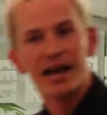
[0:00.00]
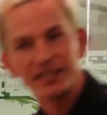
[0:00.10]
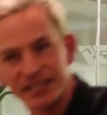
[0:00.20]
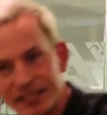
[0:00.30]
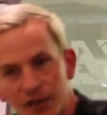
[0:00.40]

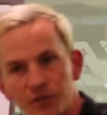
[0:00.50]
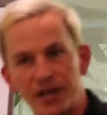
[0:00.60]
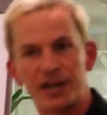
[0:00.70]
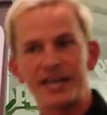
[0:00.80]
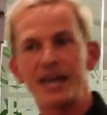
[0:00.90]
subtle
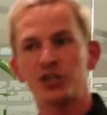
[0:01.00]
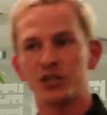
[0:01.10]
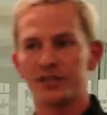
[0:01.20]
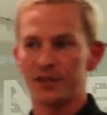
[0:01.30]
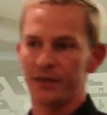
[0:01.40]

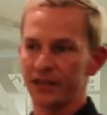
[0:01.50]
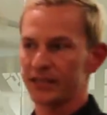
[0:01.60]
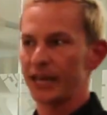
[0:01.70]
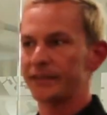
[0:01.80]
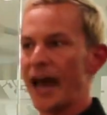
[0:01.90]
variations and things
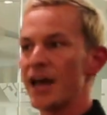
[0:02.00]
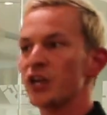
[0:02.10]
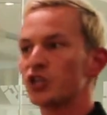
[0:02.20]
like that.